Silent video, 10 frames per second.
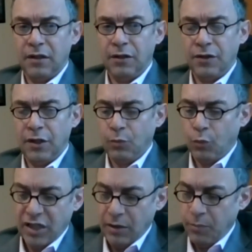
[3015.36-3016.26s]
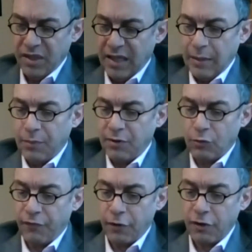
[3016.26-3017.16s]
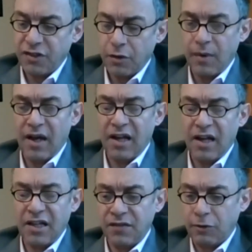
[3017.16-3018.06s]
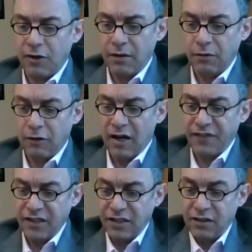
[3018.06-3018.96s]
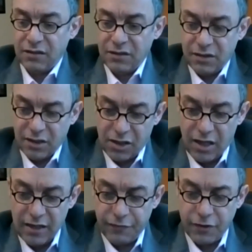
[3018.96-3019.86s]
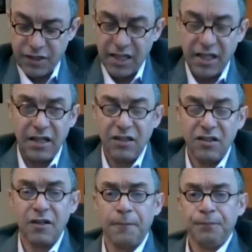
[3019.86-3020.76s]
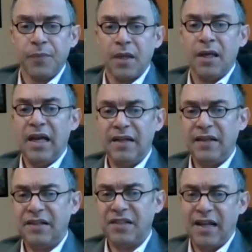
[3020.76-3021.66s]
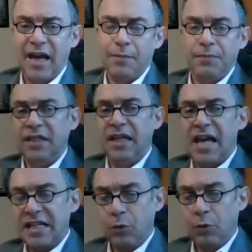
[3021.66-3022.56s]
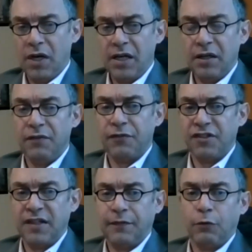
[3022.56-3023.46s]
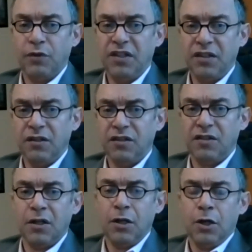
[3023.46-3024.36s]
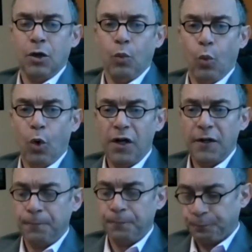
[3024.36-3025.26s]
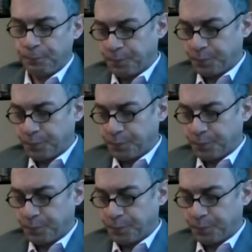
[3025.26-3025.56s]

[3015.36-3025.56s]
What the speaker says: they wouldn't be able to reverse their massive demographic decline for decades. And that's not happening anyway for several reasons. One,